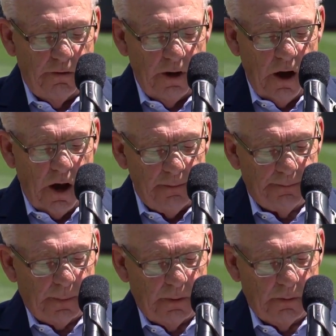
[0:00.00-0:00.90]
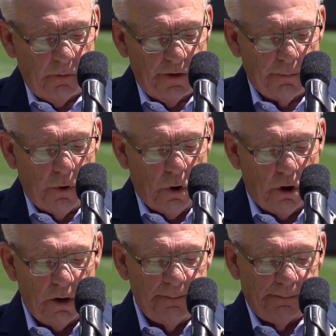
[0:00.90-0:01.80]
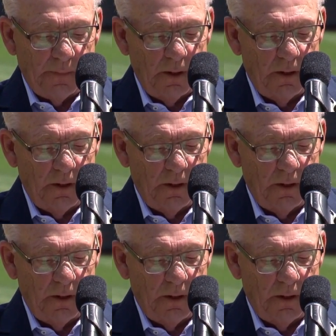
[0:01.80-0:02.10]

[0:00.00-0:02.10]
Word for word: Moving on with more,